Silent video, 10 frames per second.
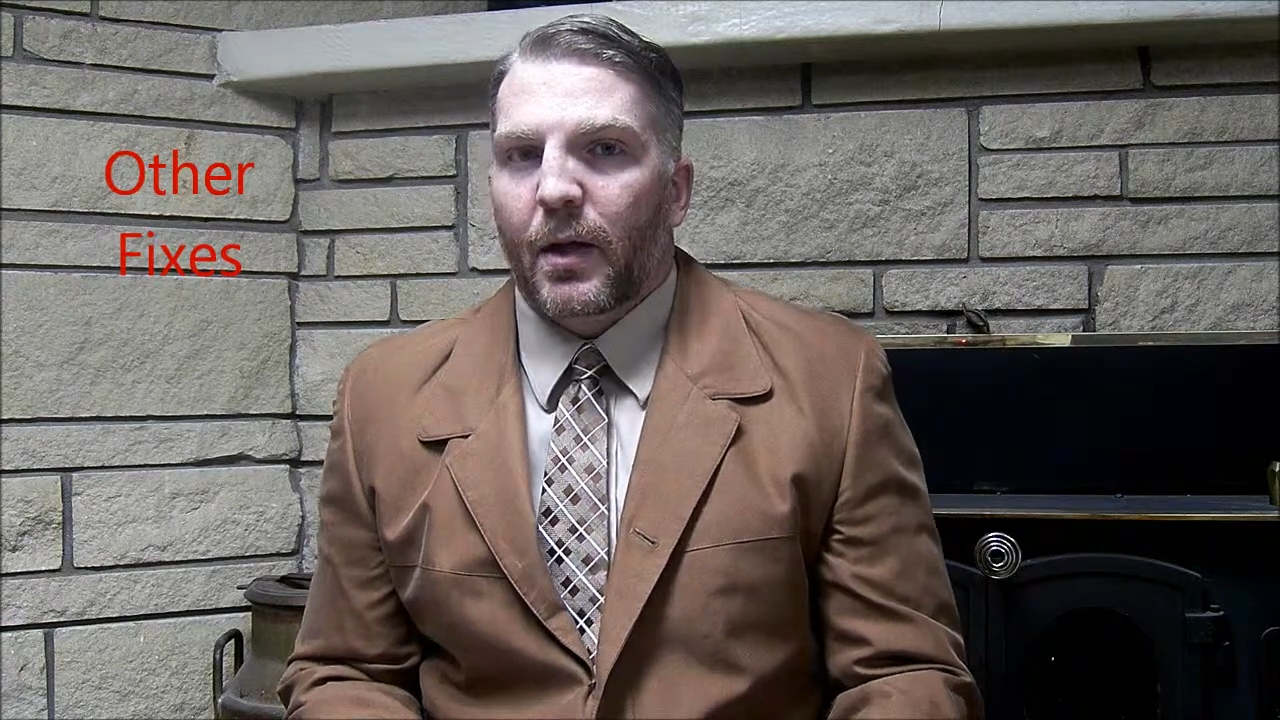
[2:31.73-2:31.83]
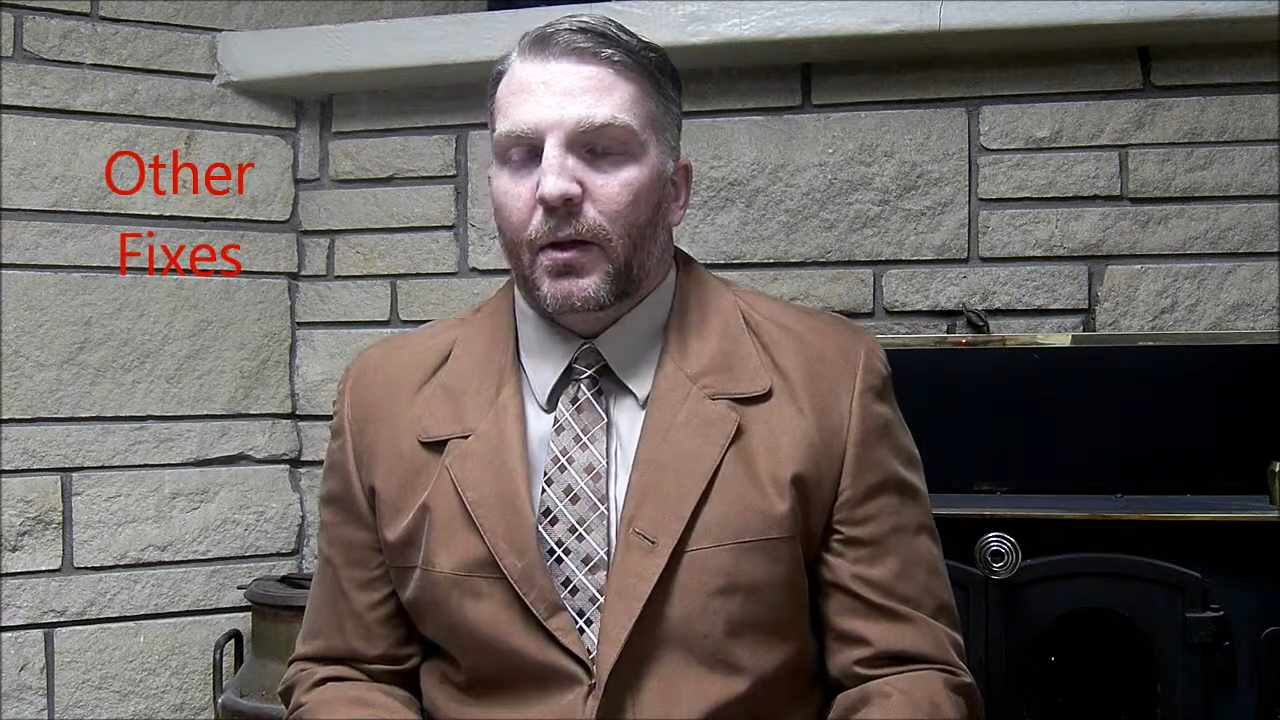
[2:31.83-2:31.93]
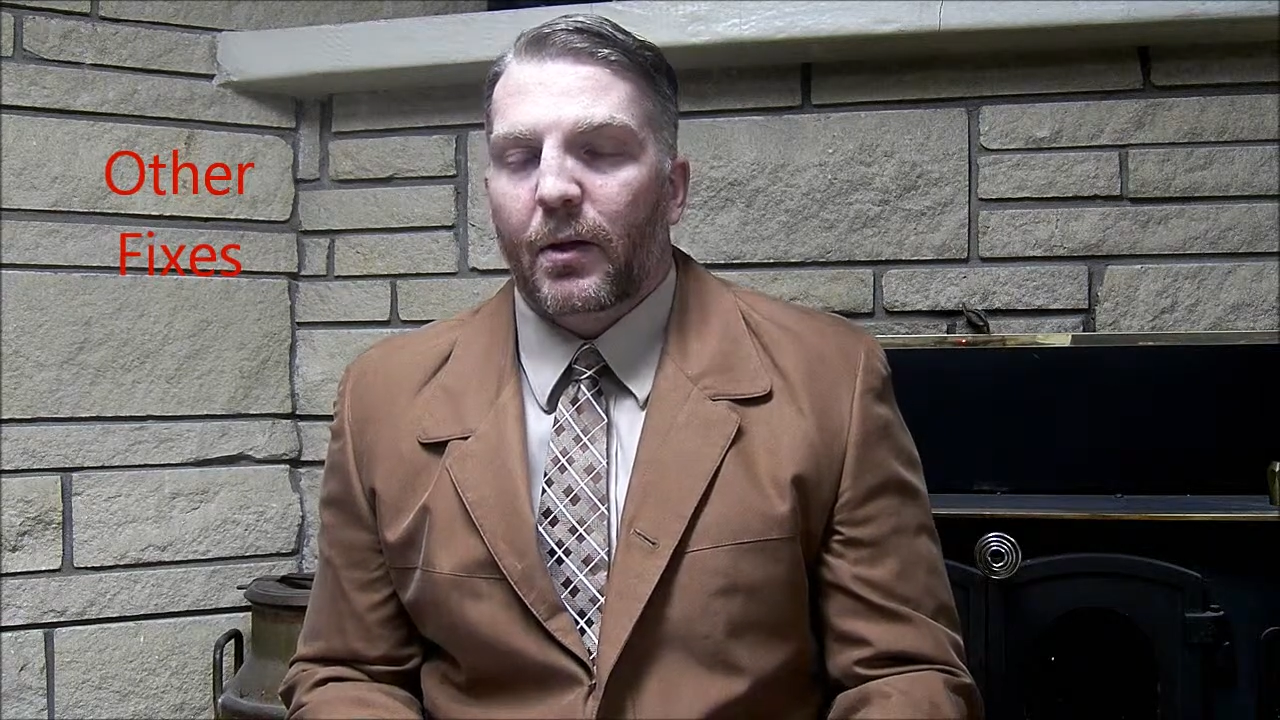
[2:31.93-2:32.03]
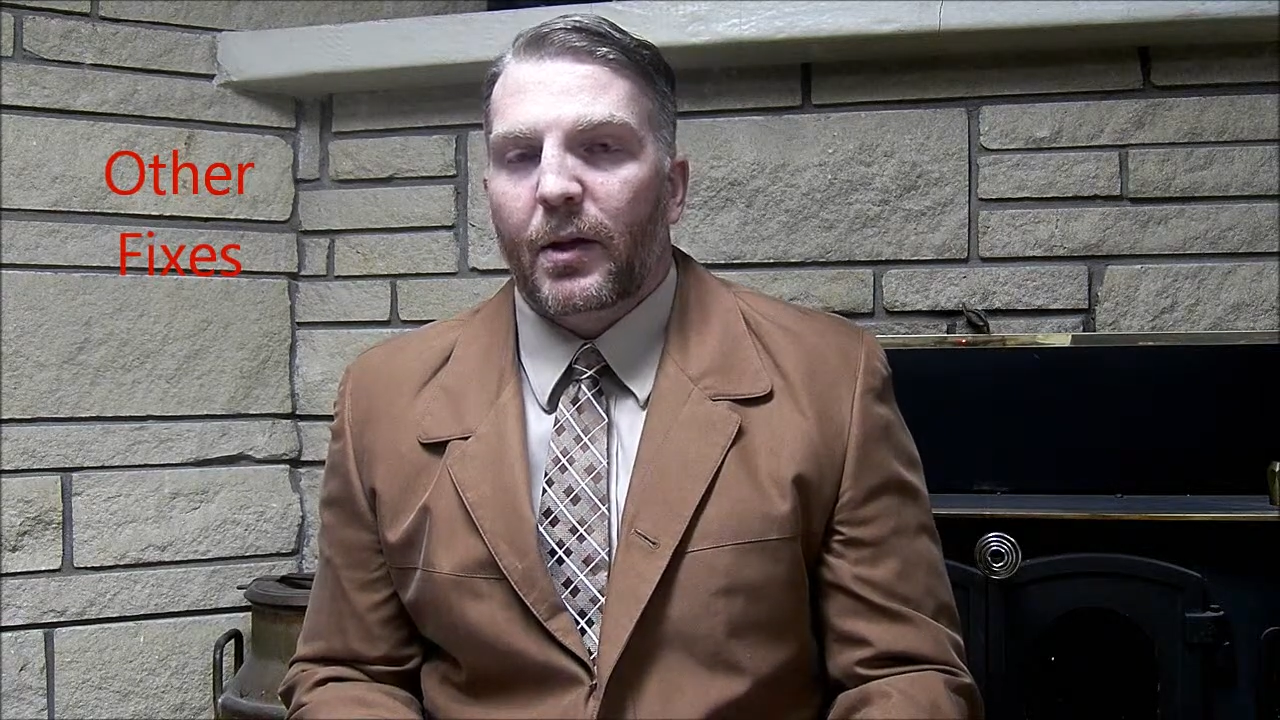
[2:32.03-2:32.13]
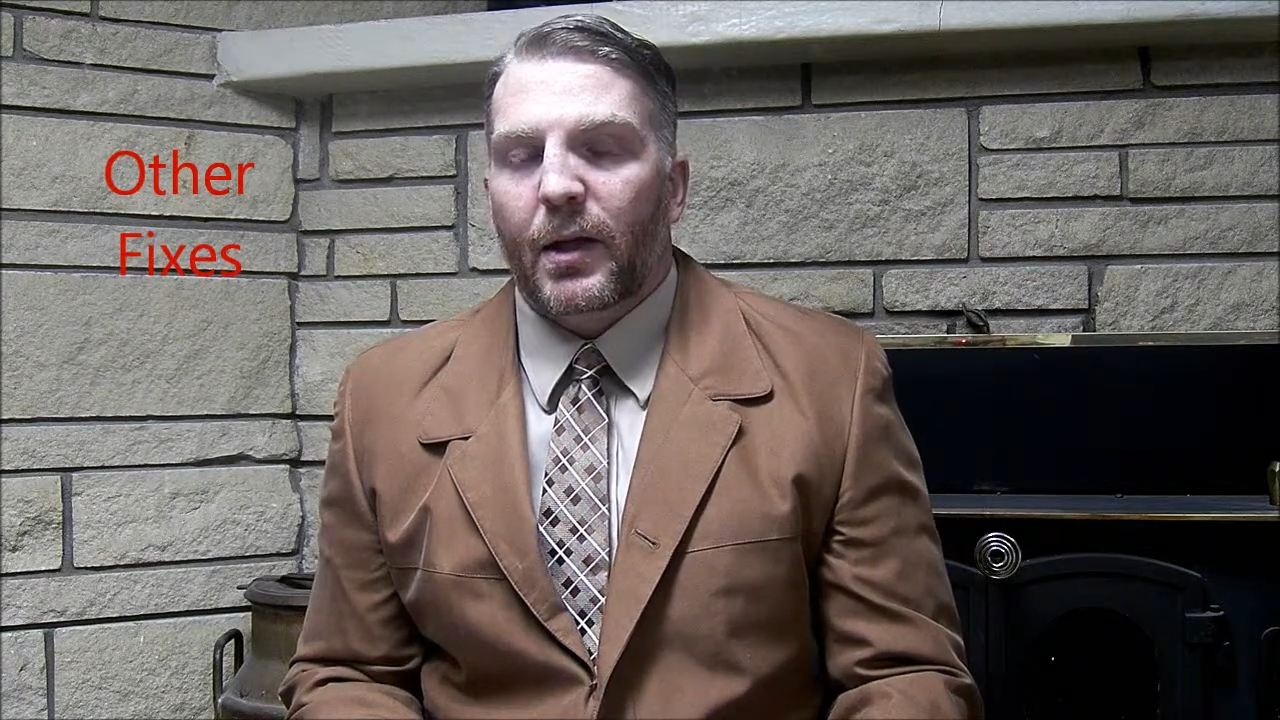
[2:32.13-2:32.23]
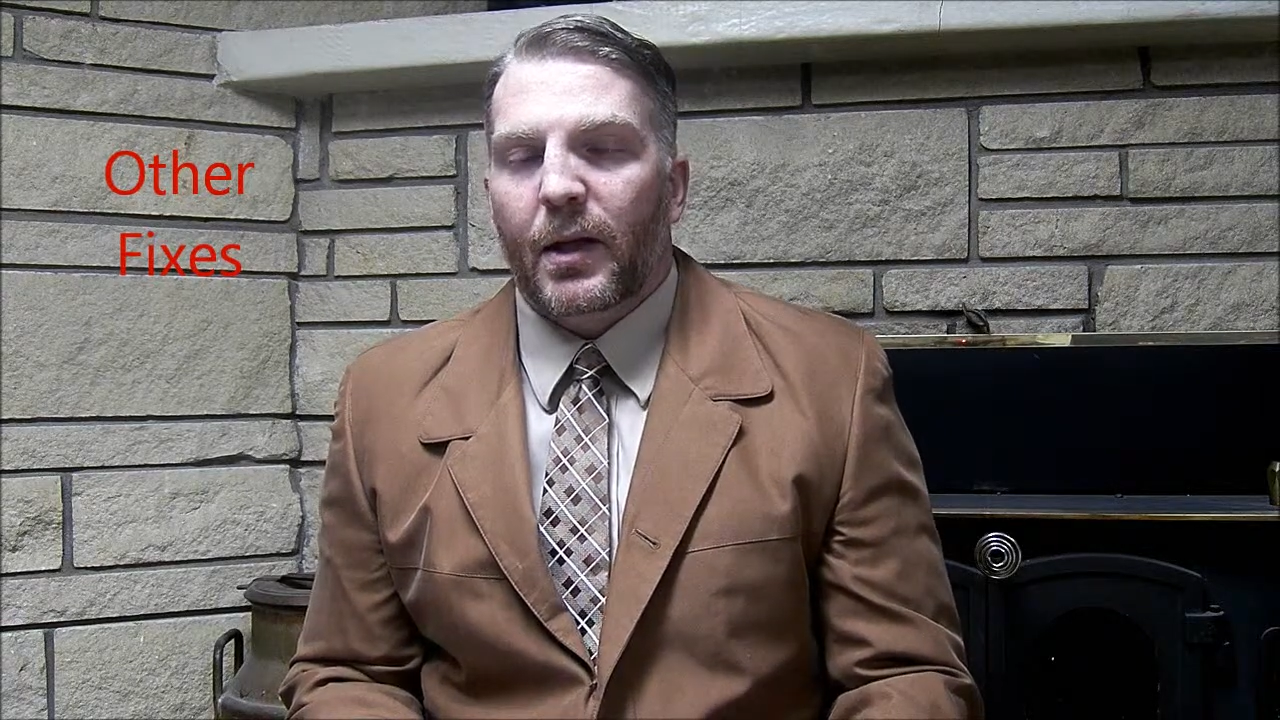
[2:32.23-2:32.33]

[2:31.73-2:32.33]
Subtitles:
looking